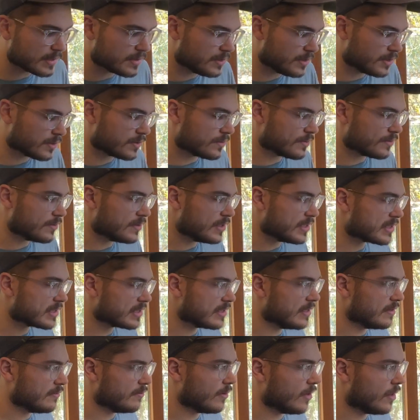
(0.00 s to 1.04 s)
your
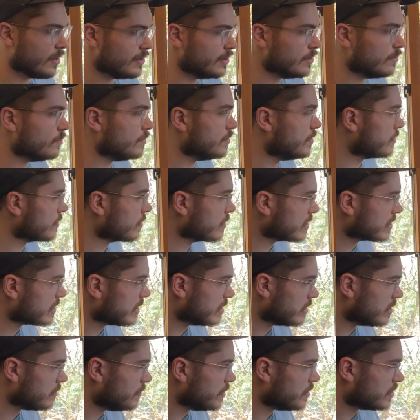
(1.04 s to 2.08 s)
listening volume when you're listening
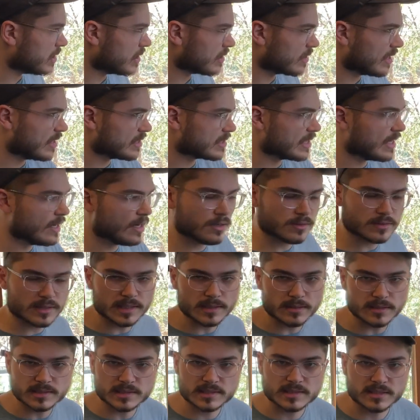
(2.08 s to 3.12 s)
to music. That's a healthy
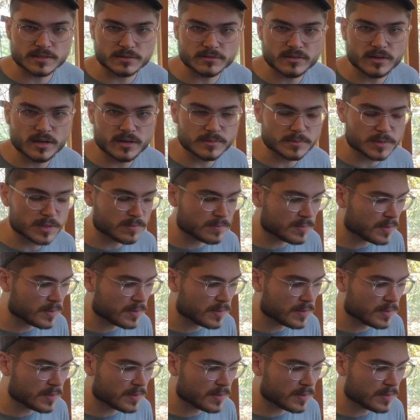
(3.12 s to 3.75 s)
listening volume.